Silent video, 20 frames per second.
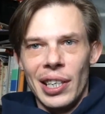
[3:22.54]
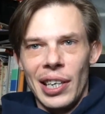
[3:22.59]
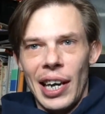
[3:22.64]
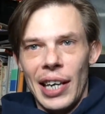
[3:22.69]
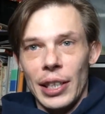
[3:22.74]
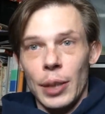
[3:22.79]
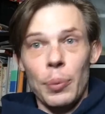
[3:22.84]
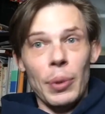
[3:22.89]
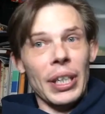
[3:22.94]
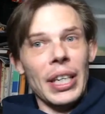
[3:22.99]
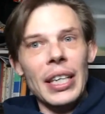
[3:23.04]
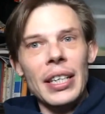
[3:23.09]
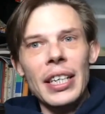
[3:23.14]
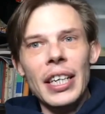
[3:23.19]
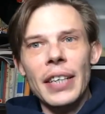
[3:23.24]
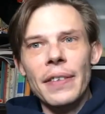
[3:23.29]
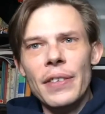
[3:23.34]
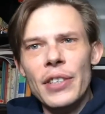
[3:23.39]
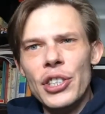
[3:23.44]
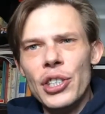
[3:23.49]
at the
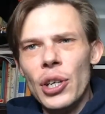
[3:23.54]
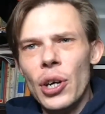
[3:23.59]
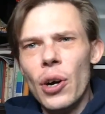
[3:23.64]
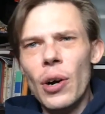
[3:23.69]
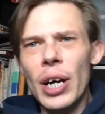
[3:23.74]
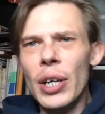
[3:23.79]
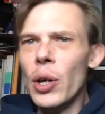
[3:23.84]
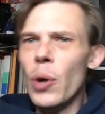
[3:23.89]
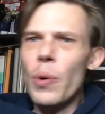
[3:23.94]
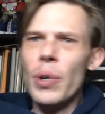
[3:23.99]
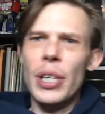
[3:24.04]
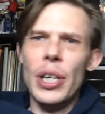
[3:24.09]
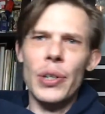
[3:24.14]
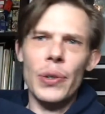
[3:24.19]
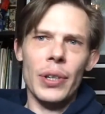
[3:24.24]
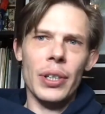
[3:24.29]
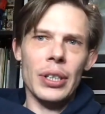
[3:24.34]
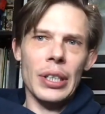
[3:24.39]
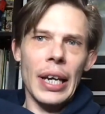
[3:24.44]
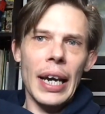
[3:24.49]
beginning of the show. I don't want to do
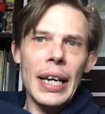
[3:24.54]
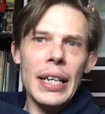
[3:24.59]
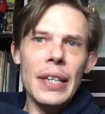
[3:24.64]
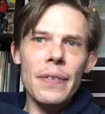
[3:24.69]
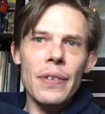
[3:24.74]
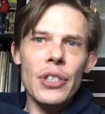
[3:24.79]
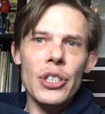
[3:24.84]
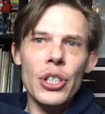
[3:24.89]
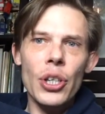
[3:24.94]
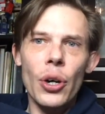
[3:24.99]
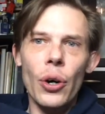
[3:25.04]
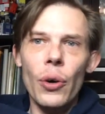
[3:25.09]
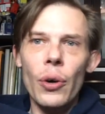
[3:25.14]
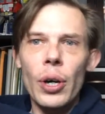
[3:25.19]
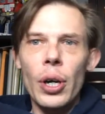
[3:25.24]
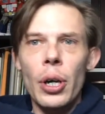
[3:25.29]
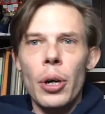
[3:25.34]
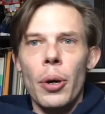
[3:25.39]
it at the end of the show.